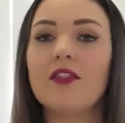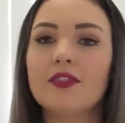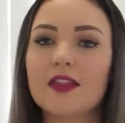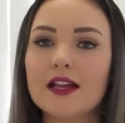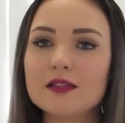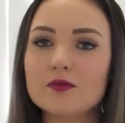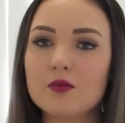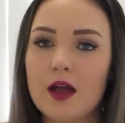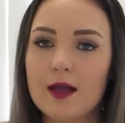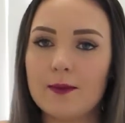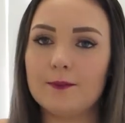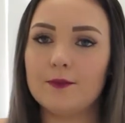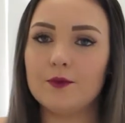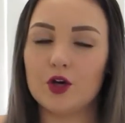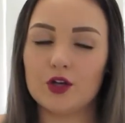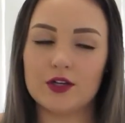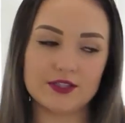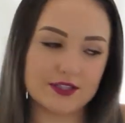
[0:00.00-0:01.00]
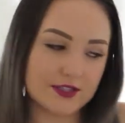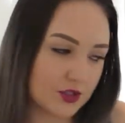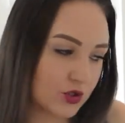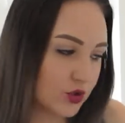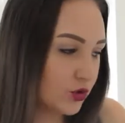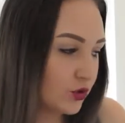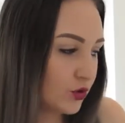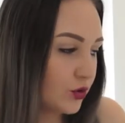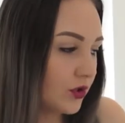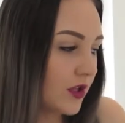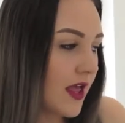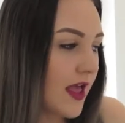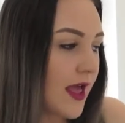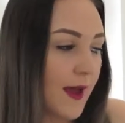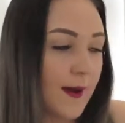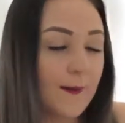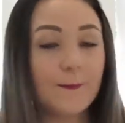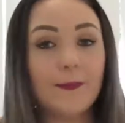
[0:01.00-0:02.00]
That's why I'm not at school
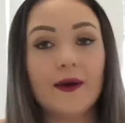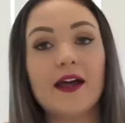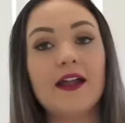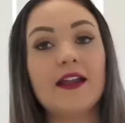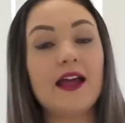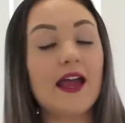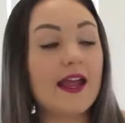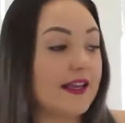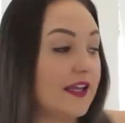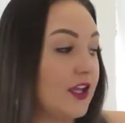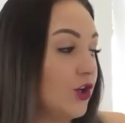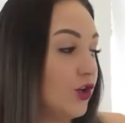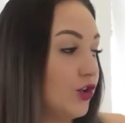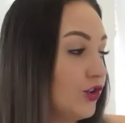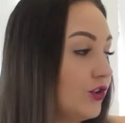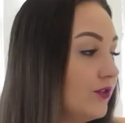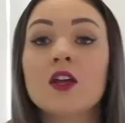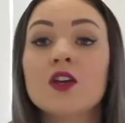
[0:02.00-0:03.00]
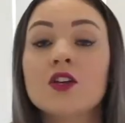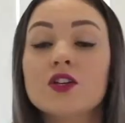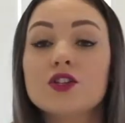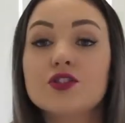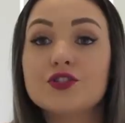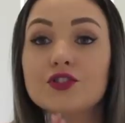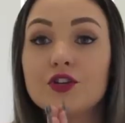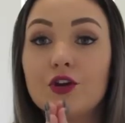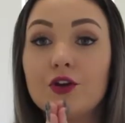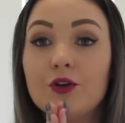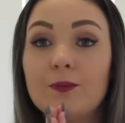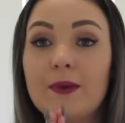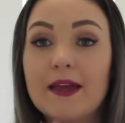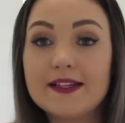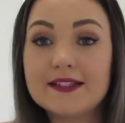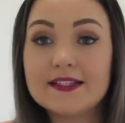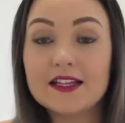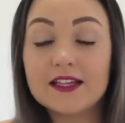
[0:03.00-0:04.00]
but anywho, so
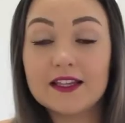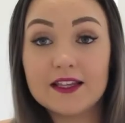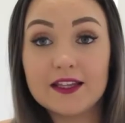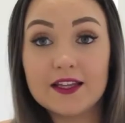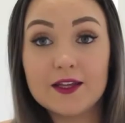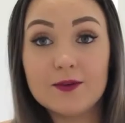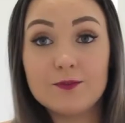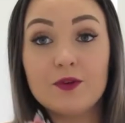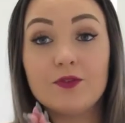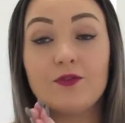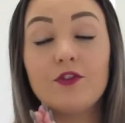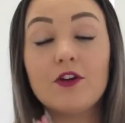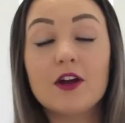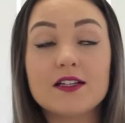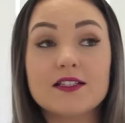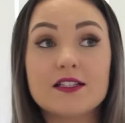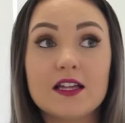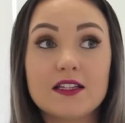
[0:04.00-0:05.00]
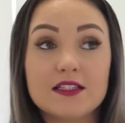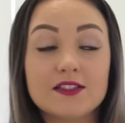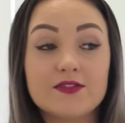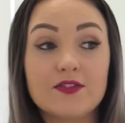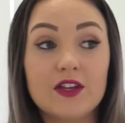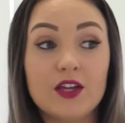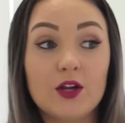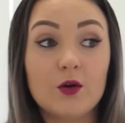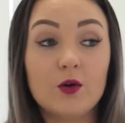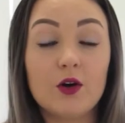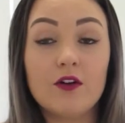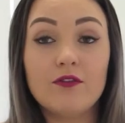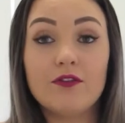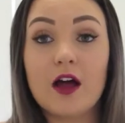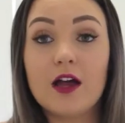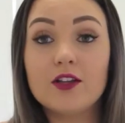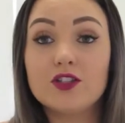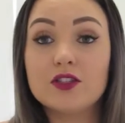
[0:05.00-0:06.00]
basically before I start this video
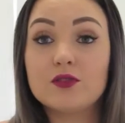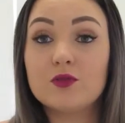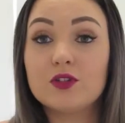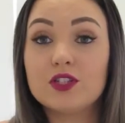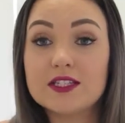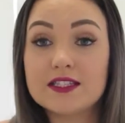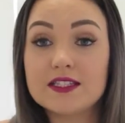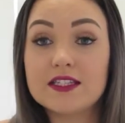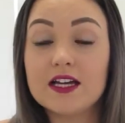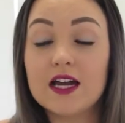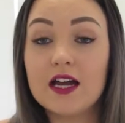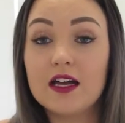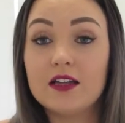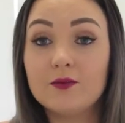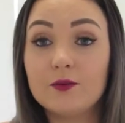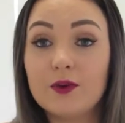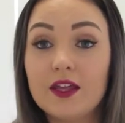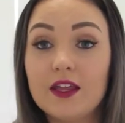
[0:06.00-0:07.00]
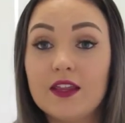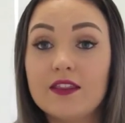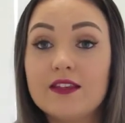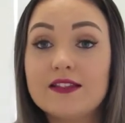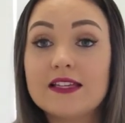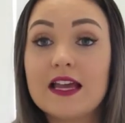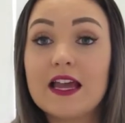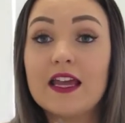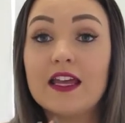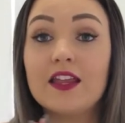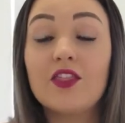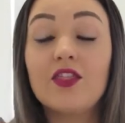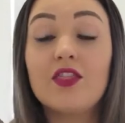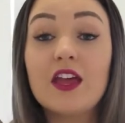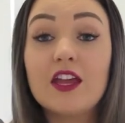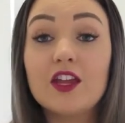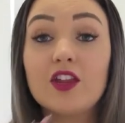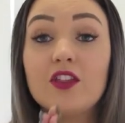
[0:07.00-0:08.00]
off I just want to start with saying
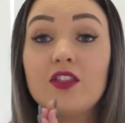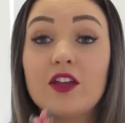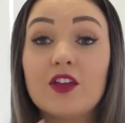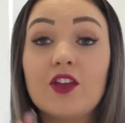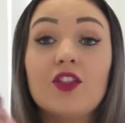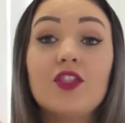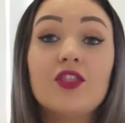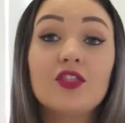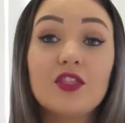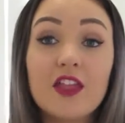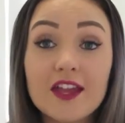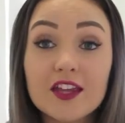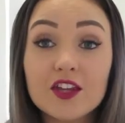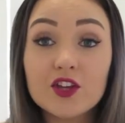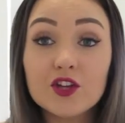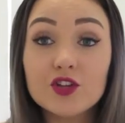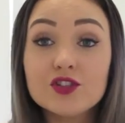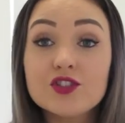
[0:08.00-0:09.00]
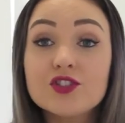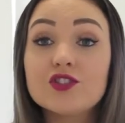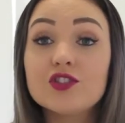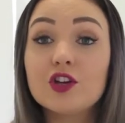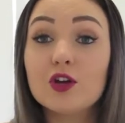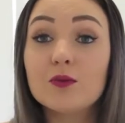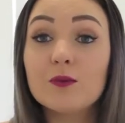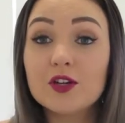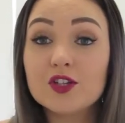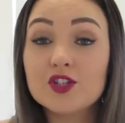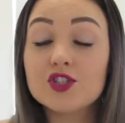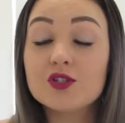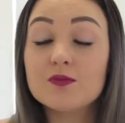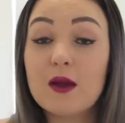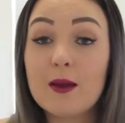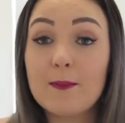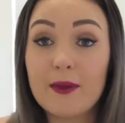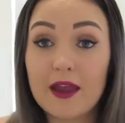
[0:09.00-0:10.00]
thank you, thank you, thank you so much
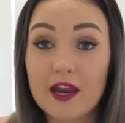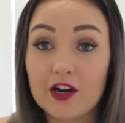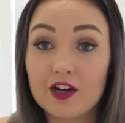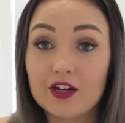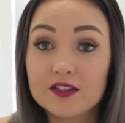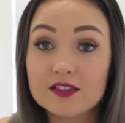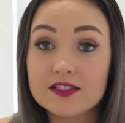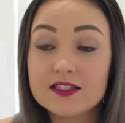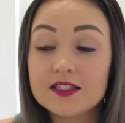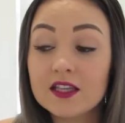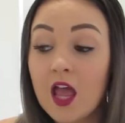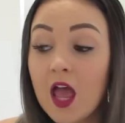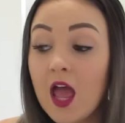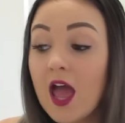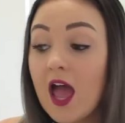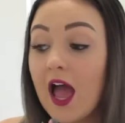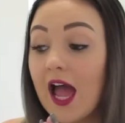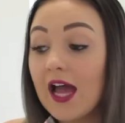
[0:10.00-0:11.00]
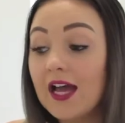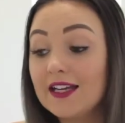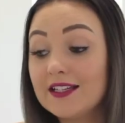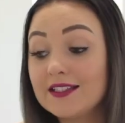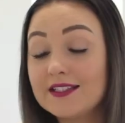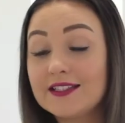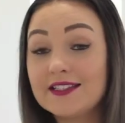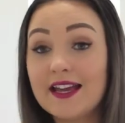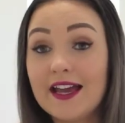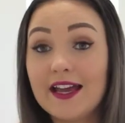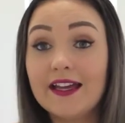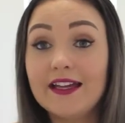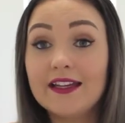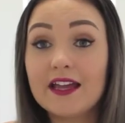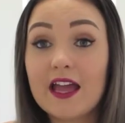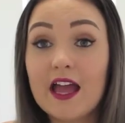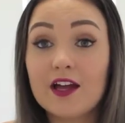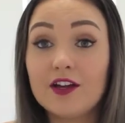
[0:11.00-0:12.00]
to my parents as
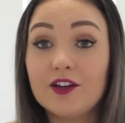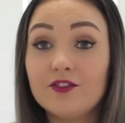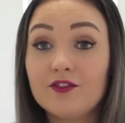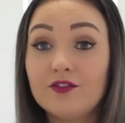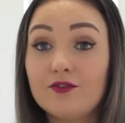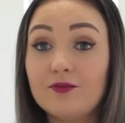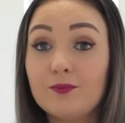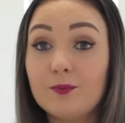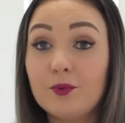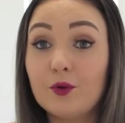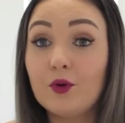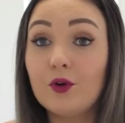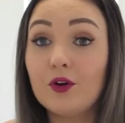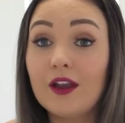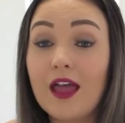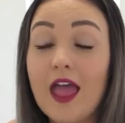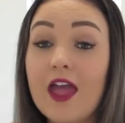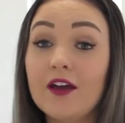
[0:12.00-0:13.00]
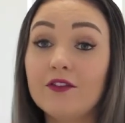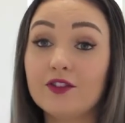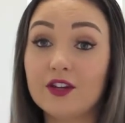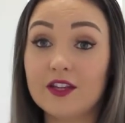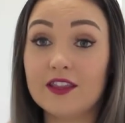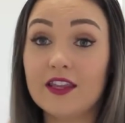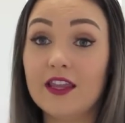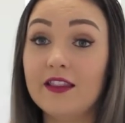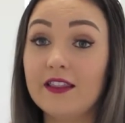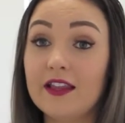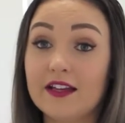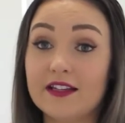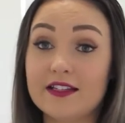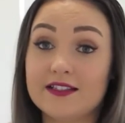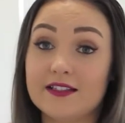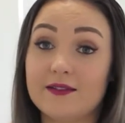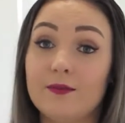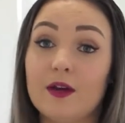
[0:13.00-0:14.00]
they have bought everything
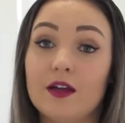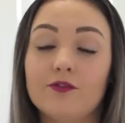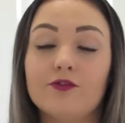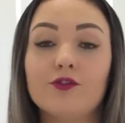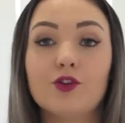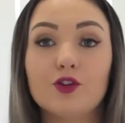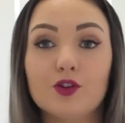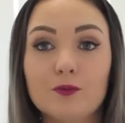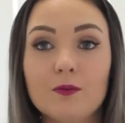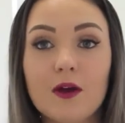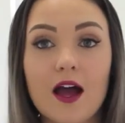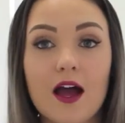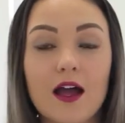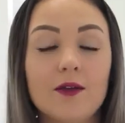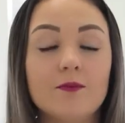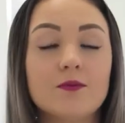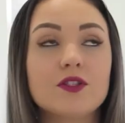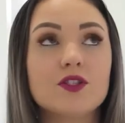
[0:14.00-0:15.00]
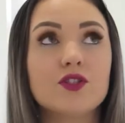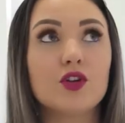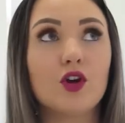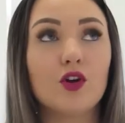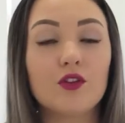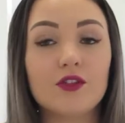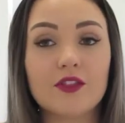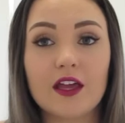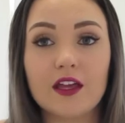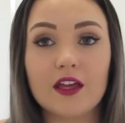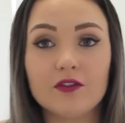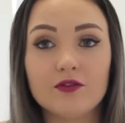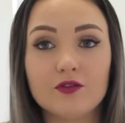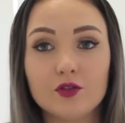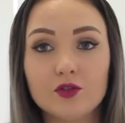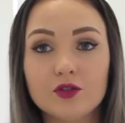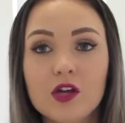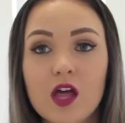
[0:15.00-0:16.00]
that is in my room. I'm so
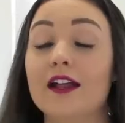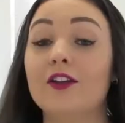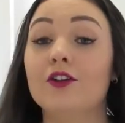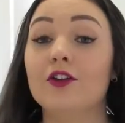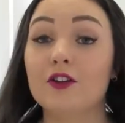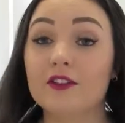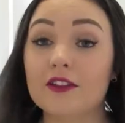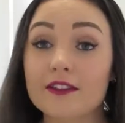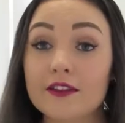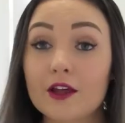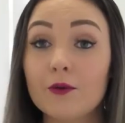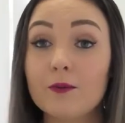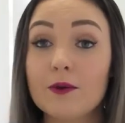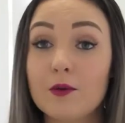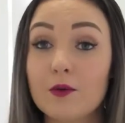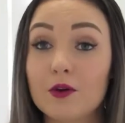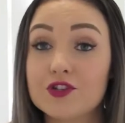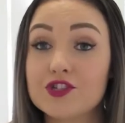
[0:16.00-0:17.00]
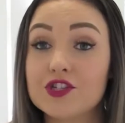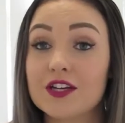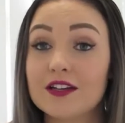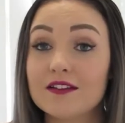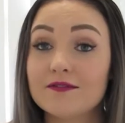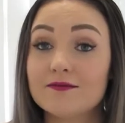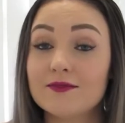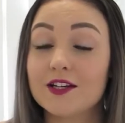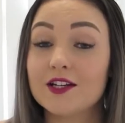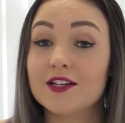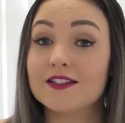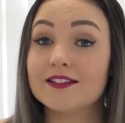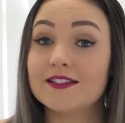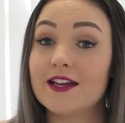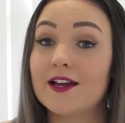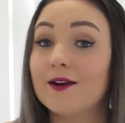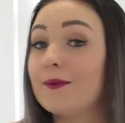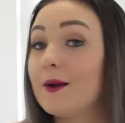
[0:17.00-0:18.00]
thankful. I know that they'll be watching
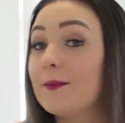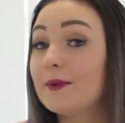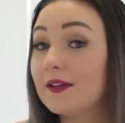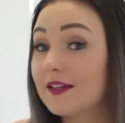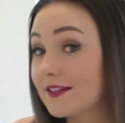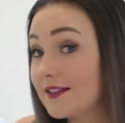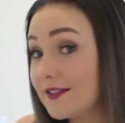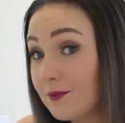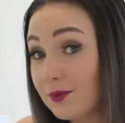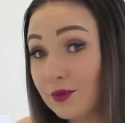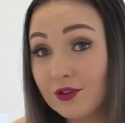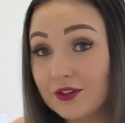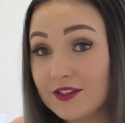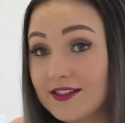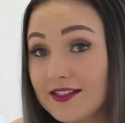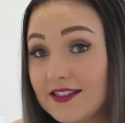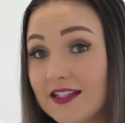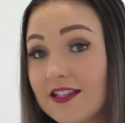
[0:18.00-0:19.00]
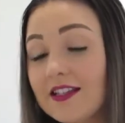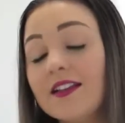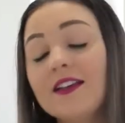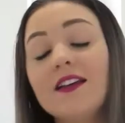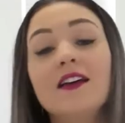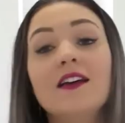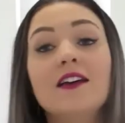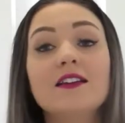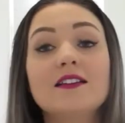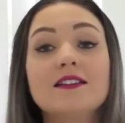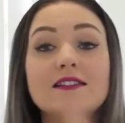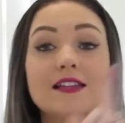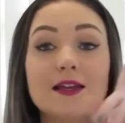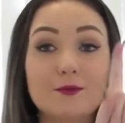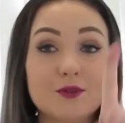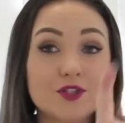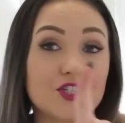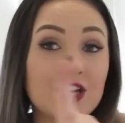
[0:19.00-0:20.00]
because they are my biggest supporters.
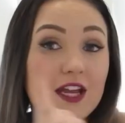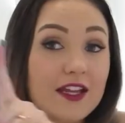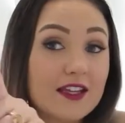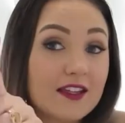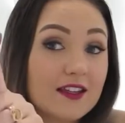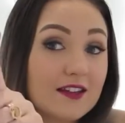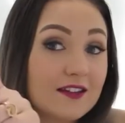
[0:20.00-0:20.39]
Same with Jake.